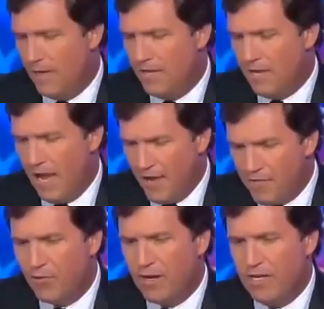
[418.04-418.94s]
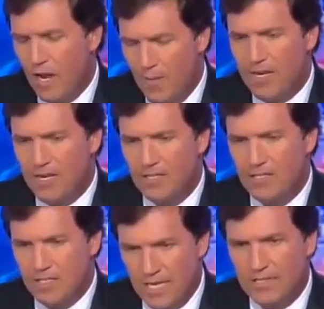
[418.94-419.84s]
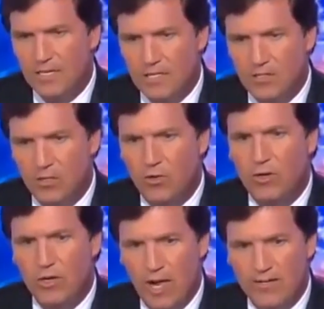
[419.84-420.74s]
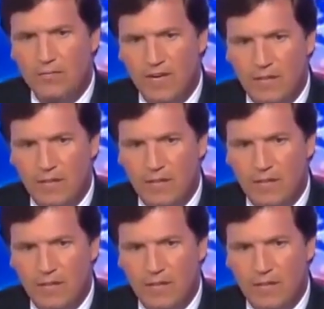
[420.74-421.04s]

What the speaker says: Yeah, I think every nominee since has learned not to